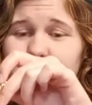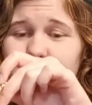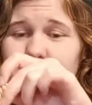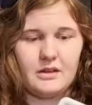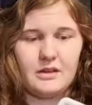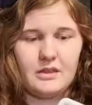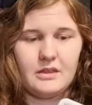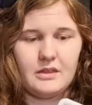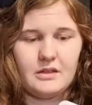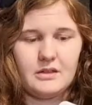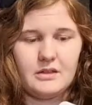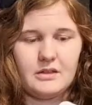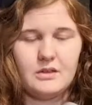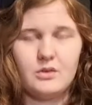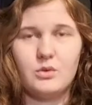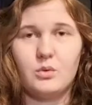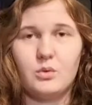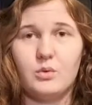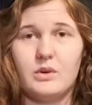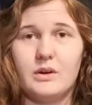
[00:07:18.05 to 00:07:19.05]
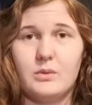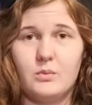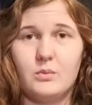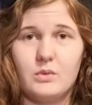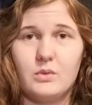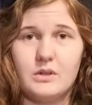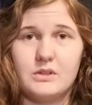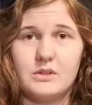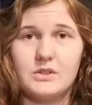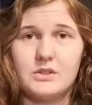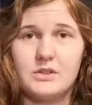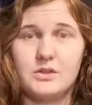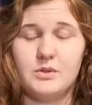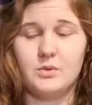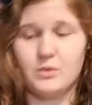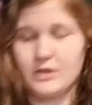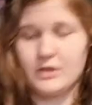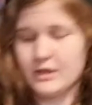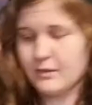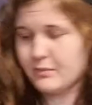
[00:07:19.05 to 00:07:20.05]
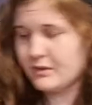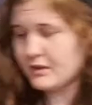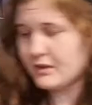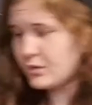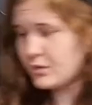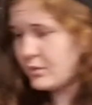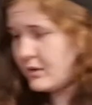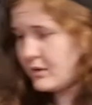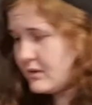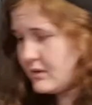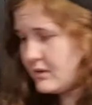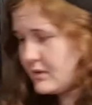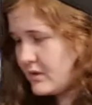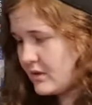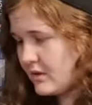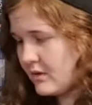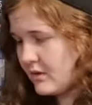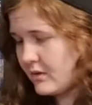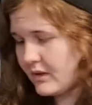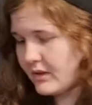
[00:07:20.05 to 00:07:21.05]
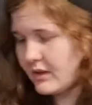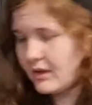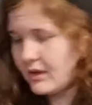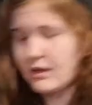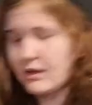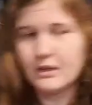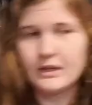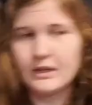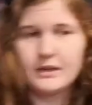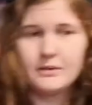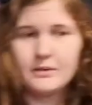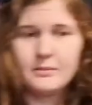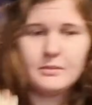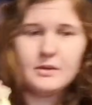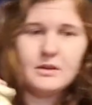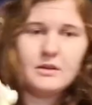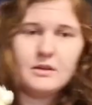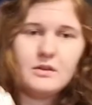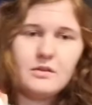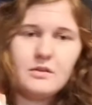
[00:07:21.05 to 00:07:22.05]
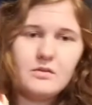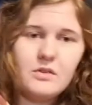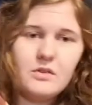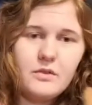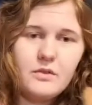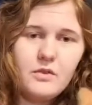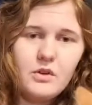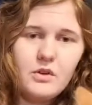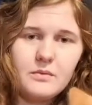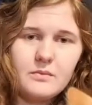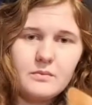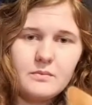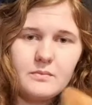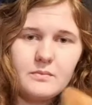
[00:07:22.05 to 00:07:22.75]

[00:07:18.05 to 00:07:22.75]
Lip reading: I think Kure wants to keep this one, so I think I'll let him. Huh.